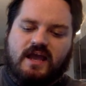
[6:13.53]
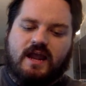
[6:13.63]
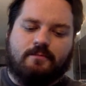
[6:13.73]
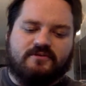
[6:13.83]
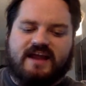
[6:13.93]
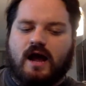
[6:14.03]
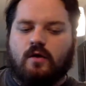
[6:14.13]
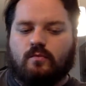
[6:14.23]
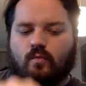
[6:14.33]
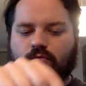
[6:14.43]
hammer
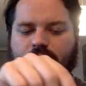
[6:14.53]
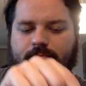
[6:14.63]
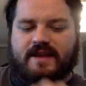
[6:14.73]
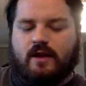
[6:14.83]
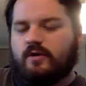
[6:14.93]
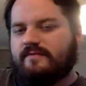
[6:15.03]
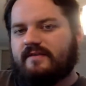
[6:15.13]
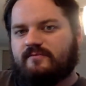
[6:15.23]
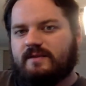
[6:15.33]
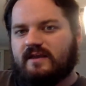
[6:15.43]
down the narrative
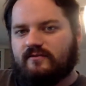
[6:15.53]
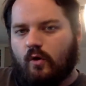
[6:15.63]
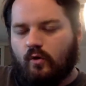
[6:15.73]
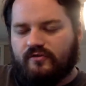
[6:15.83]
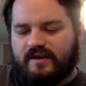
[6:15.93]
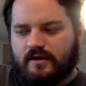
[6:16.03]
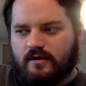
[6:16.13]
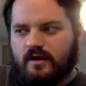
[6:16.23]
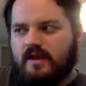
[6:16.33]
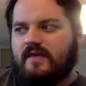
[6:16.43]
that's being told
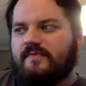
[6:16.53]
here